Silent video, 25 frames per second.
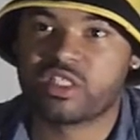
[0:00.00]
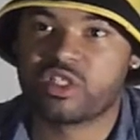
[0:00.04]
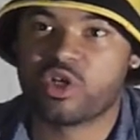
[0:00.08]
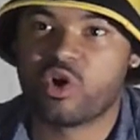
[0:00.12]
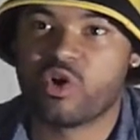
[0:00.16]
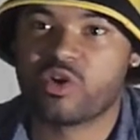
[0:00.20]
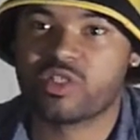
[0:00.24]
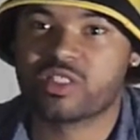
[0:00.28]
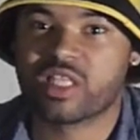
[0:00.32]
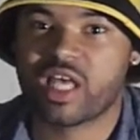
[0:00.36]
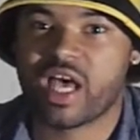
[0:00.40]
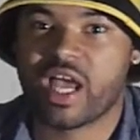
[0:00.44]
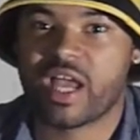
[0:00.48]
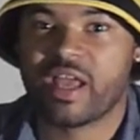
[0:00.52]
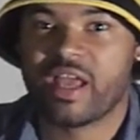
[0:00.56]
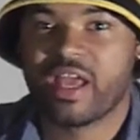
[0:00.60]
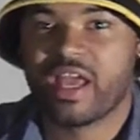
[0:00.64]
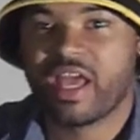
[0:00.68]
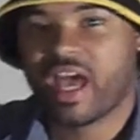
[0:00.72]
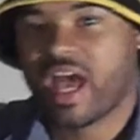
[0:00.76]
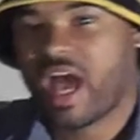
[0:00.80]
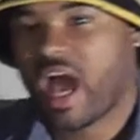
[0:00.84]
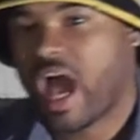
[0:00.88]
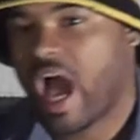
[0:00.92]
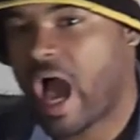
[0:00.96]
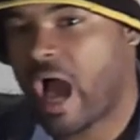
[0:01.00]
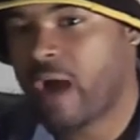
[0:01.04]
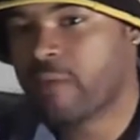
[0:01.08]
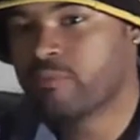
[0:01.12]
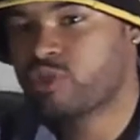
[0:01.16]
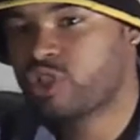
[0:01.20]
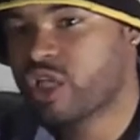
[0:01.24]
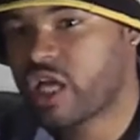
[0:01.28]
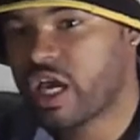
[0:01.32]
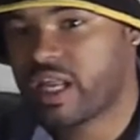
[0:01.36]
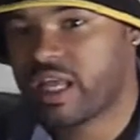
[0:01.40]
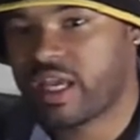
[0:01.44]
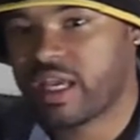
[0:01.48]
So it's like I'm
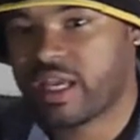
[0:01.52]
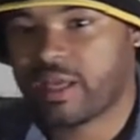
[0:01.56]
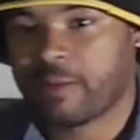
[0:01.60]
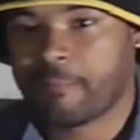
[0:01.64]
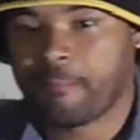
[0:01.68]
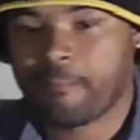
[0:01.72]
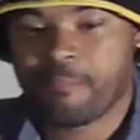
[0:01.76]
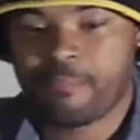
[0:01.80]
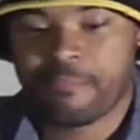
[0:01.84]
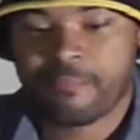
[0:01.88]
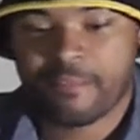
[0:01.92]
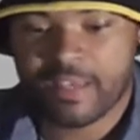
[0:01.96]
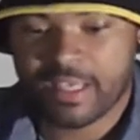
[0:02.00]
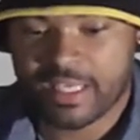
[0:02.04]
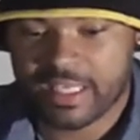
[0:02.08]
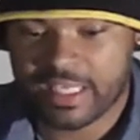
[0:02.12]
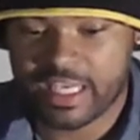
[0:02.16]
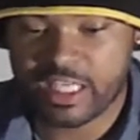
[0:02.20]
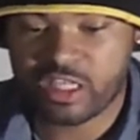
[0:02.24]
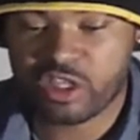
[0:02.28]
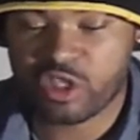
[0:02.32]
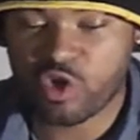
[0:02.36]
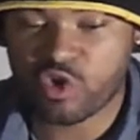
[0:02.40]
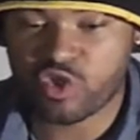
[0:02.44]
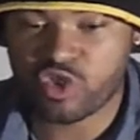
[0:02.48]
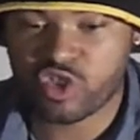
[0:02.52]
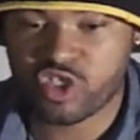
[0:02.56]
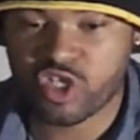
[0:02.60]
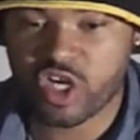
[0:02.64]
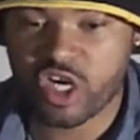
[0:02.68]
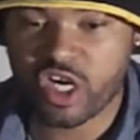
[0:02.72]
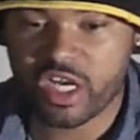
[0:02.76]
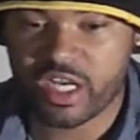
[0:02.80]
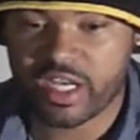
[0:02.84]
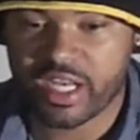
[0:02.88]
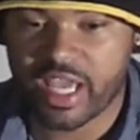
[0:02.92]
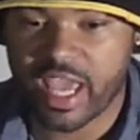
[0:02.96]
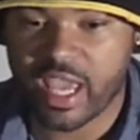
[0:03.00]
trying to get those
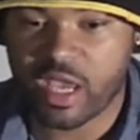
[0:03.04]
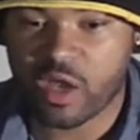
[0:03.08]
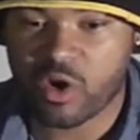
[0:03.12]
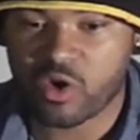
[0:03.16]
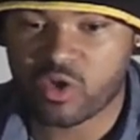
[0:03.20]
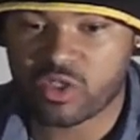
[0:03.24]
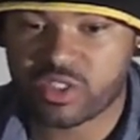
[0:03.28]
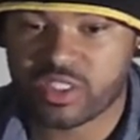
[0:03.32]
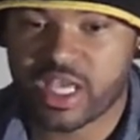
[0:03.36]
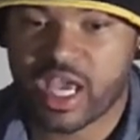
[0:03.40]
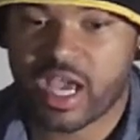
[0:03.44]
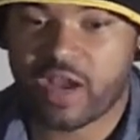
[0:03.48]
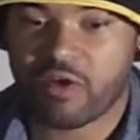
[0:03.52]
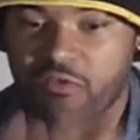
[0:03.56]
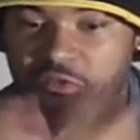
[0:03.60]
certain angles that